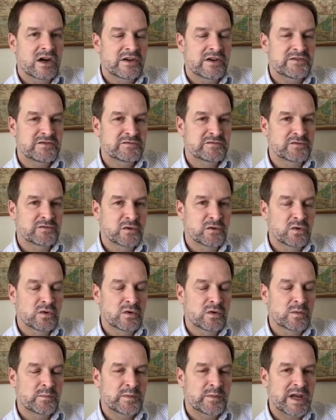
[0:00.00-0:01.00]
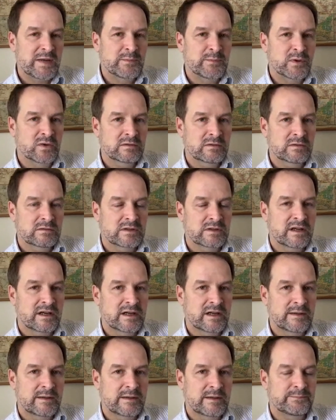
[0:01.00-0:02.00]
hard for people
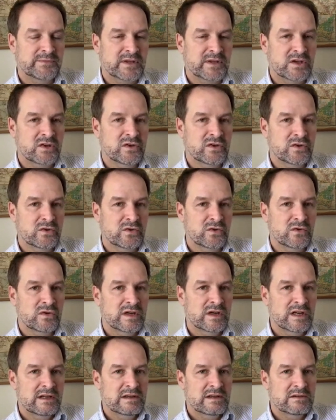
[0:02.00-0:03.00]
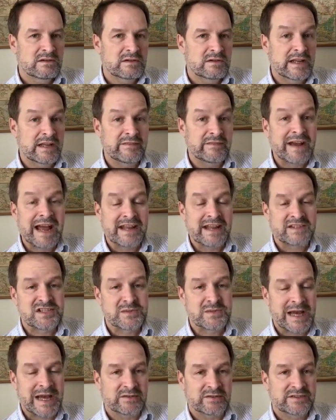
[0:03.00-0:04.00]
who live
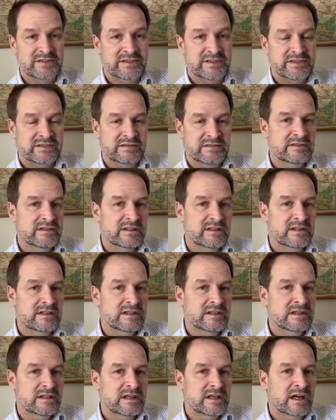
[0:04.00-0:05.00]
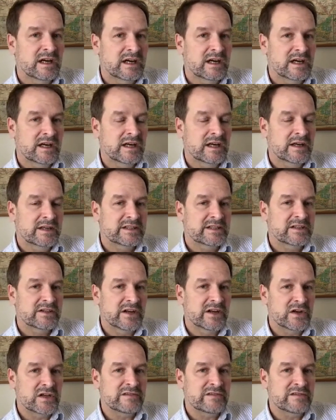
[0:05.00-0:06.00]
hand to mouth.
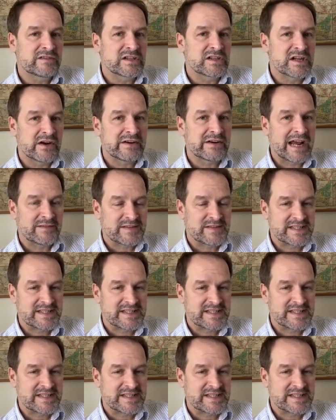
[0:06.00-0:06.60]
If you don't